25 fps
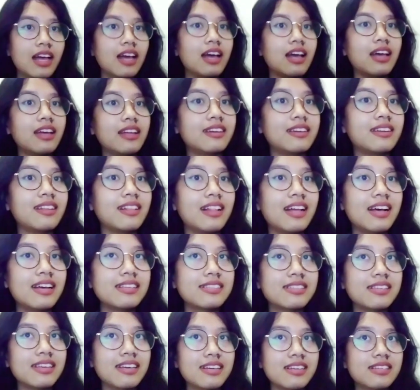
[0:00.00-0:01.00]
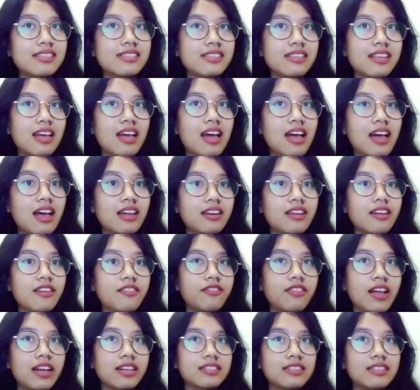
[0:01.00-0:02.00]
And the last is an
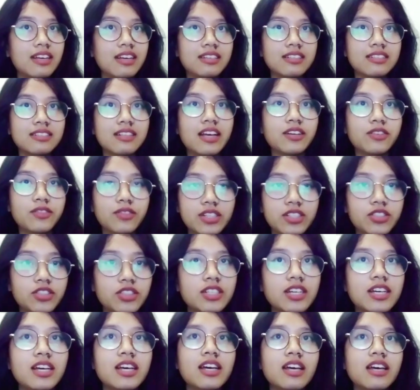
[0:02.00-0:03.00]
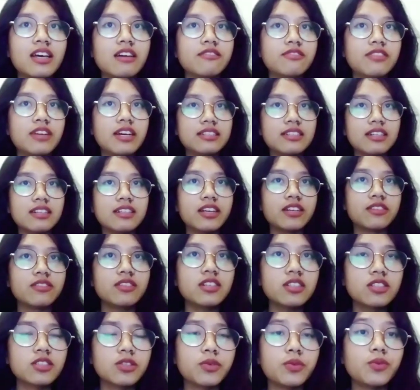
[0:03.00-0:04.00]
inflecting language. Inflecting
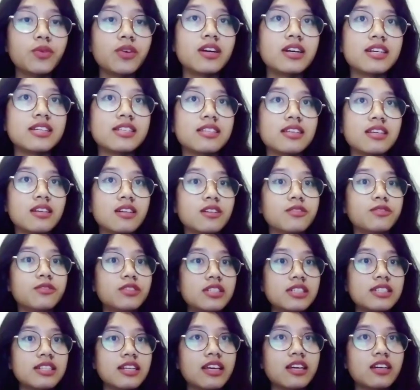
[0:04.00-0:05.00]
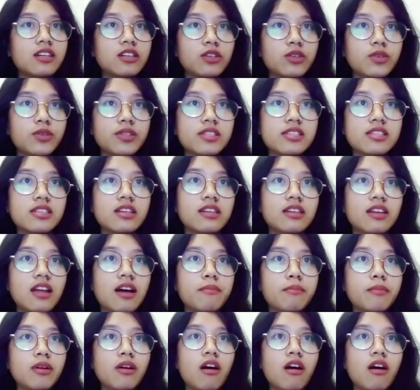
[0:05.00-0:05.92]
language, where a single word includes a number